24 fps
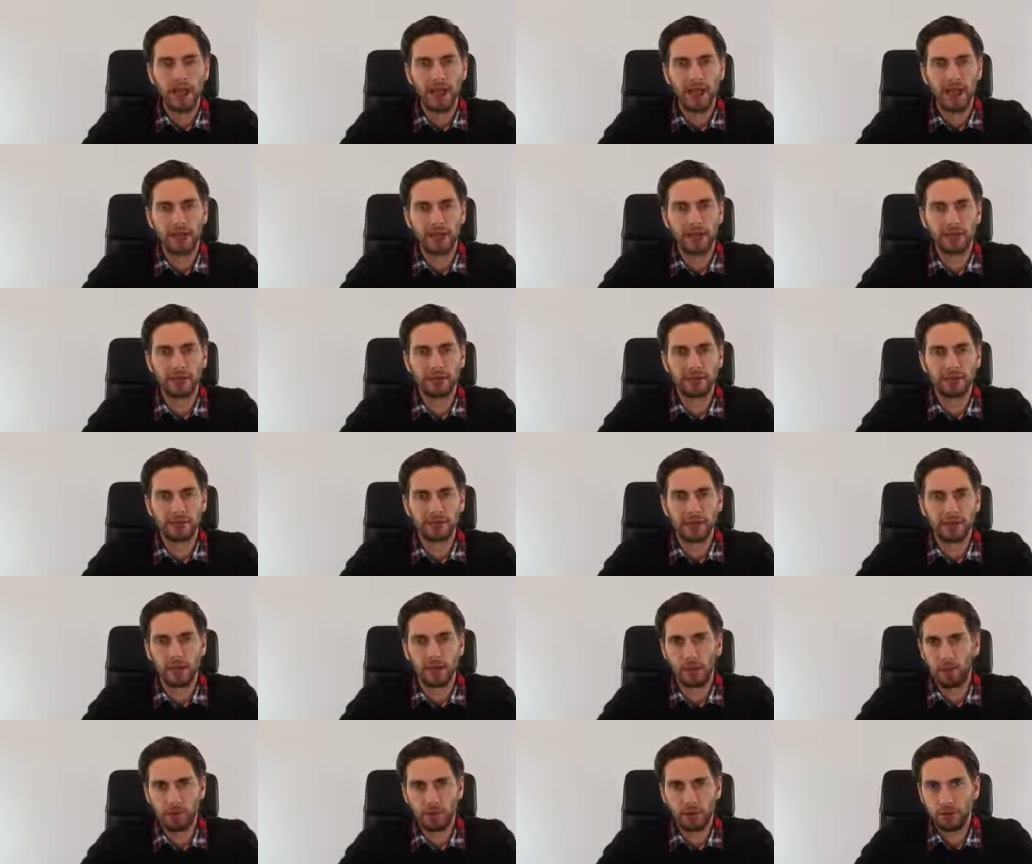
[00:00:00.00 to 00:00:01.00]
and
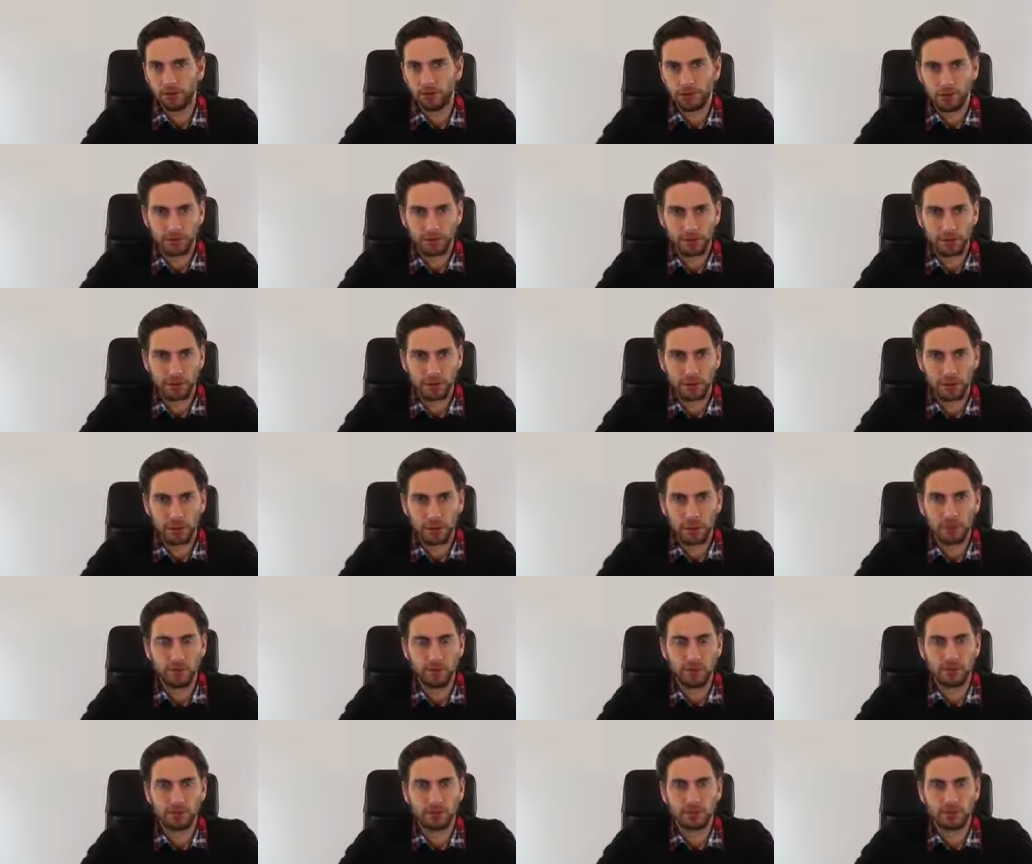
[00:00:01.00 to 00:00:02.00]
I'll be honest with you,
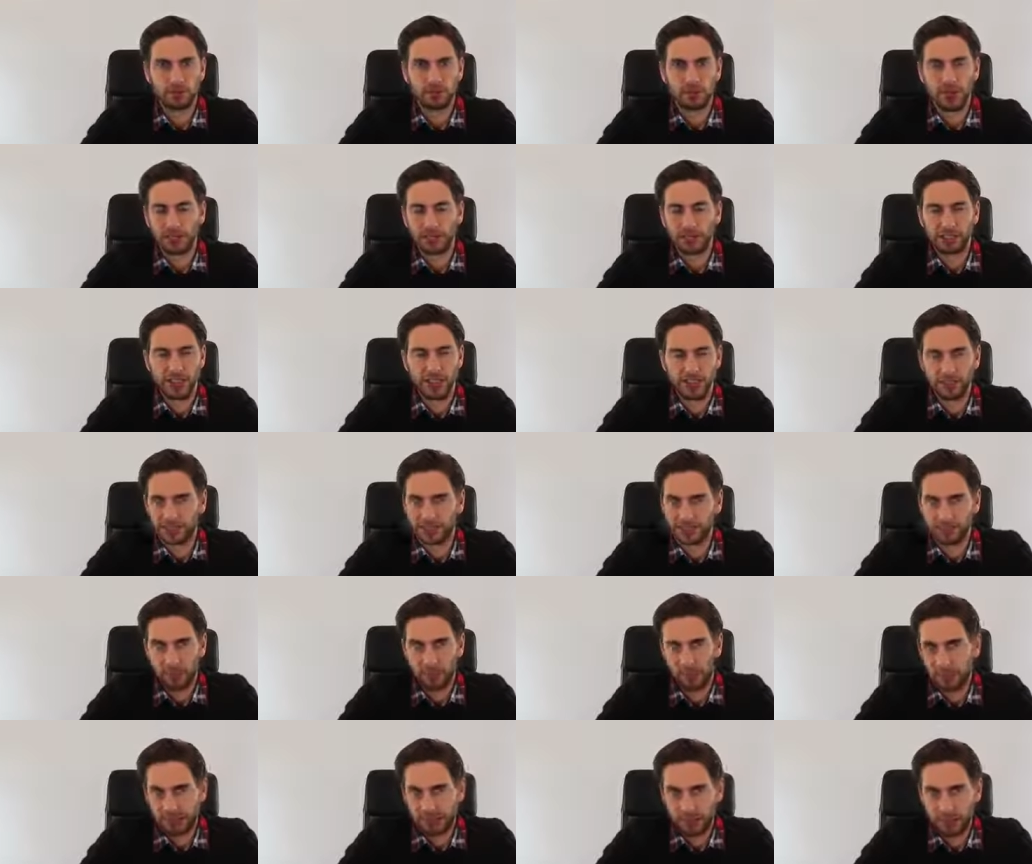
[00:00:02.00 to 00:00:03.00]
I was like
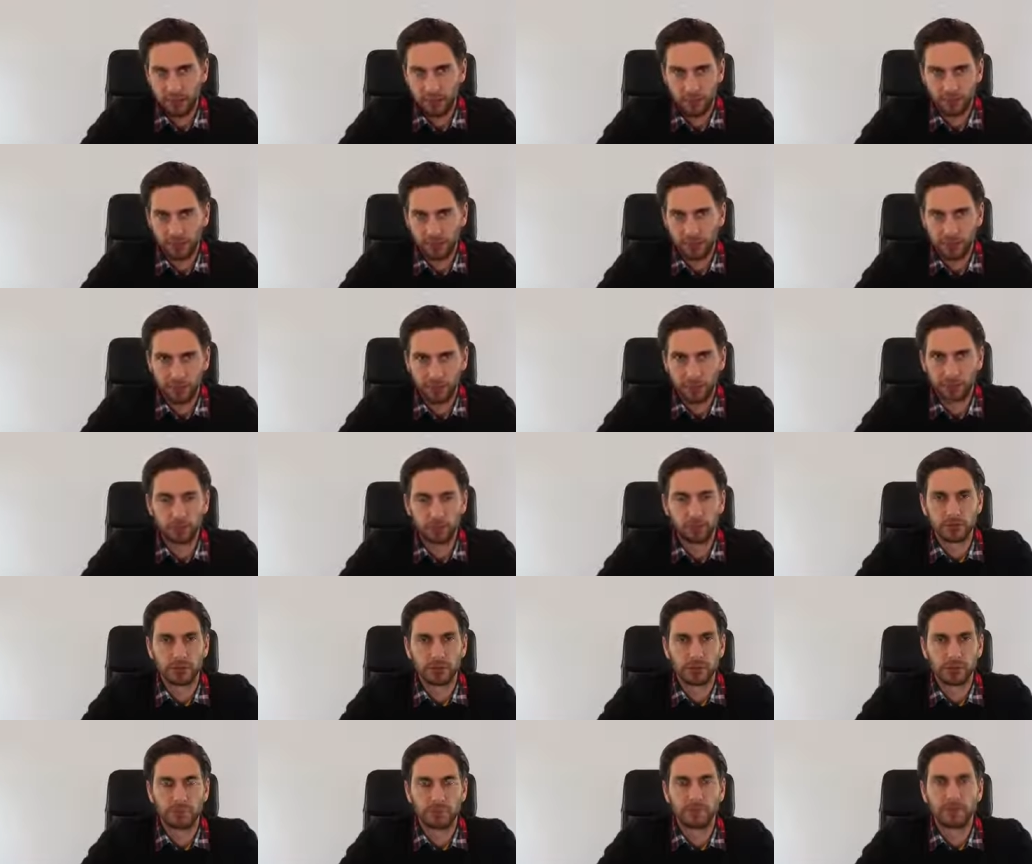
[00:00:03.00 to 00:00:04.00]
chasing my tail
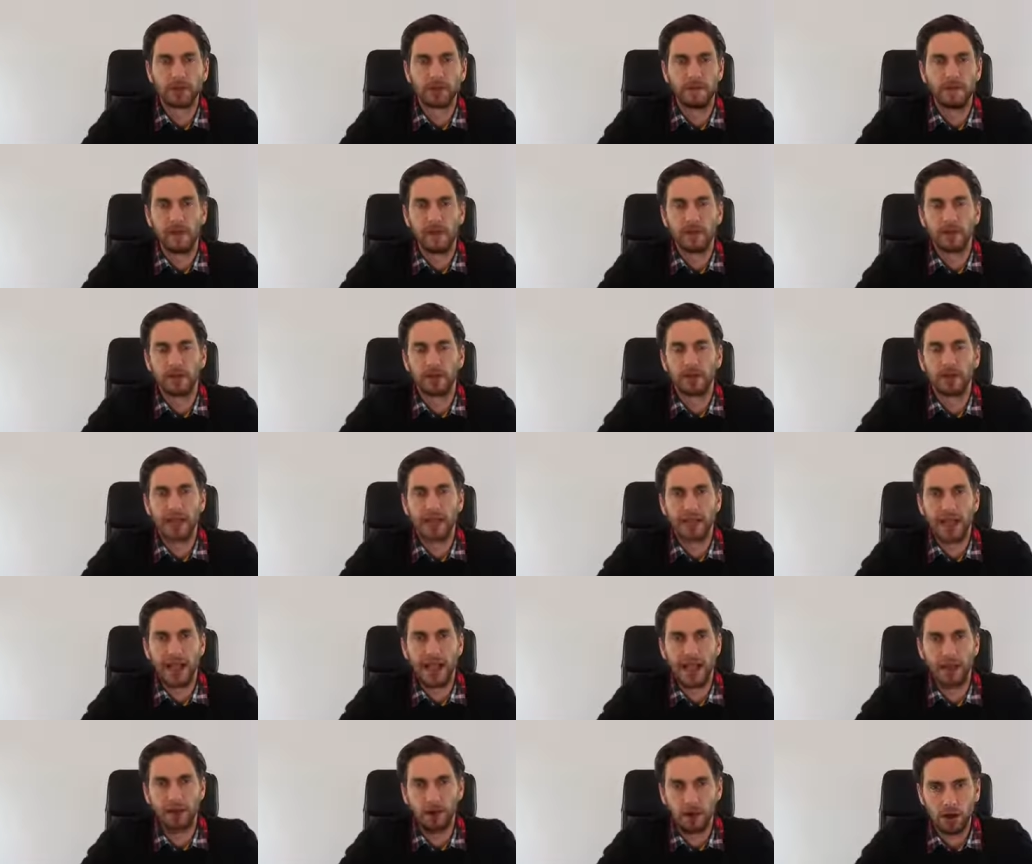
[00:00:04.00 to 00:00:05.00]
24/7, and no matter
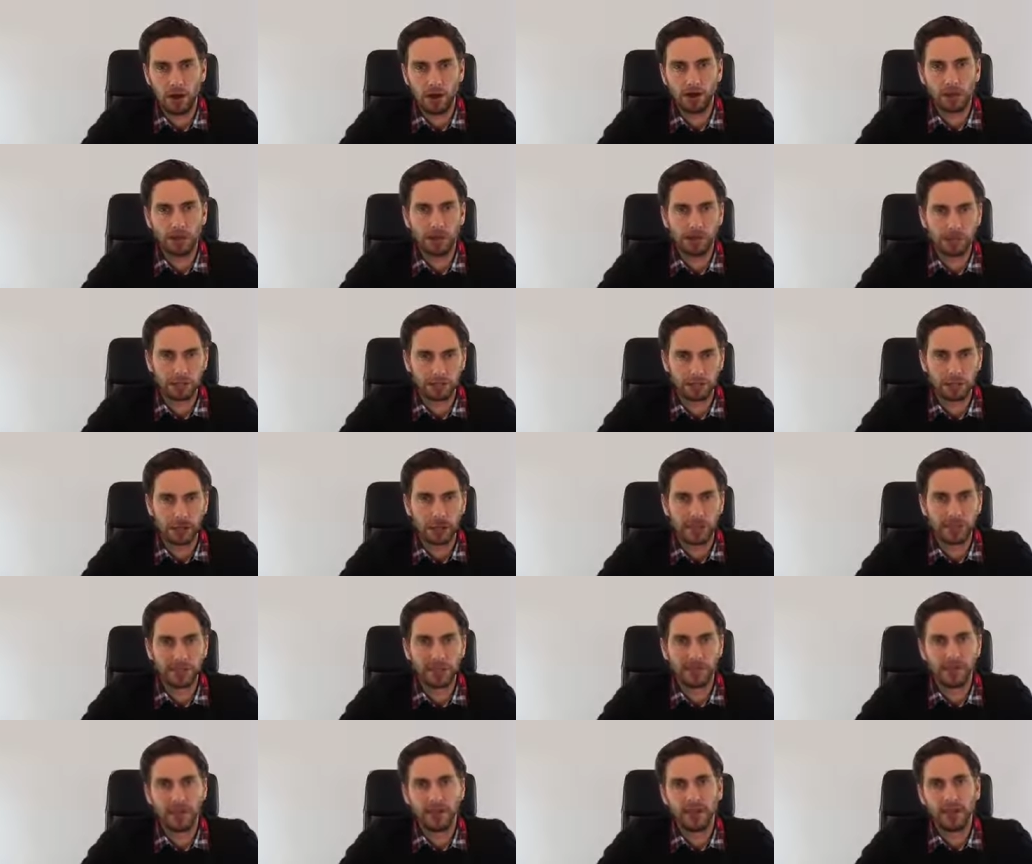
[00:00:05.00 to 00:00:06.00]
how hard I
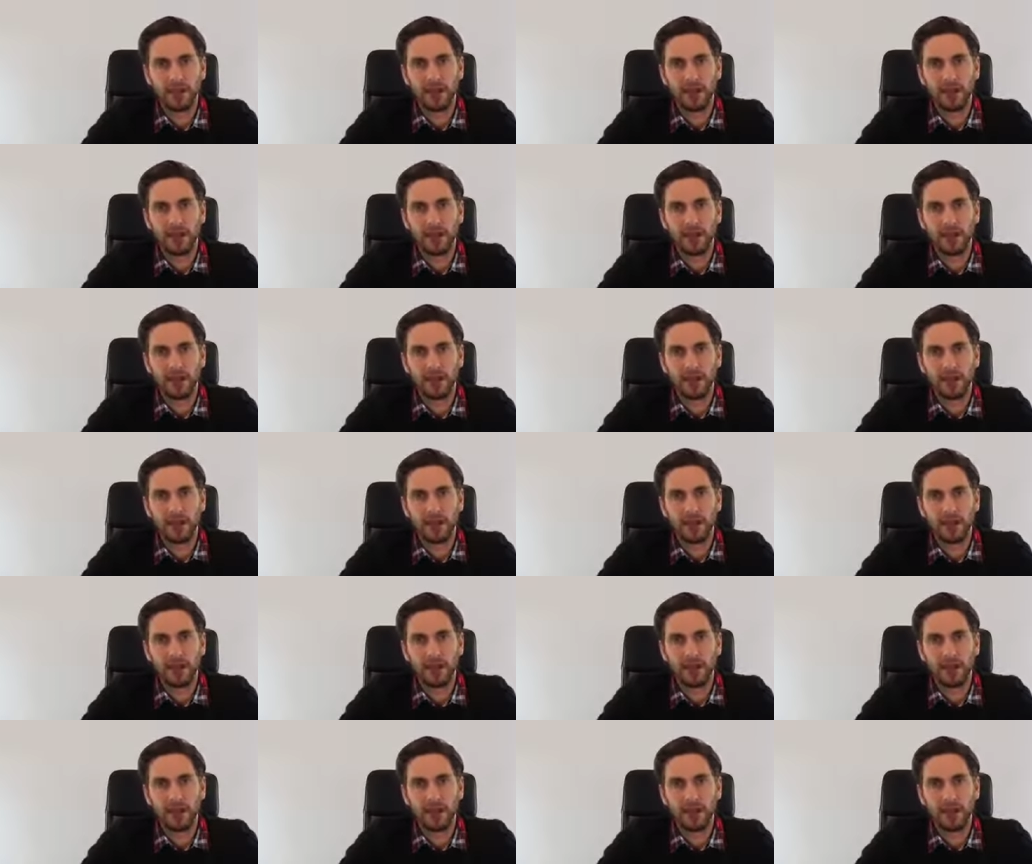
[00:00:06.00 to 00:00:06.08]
tried,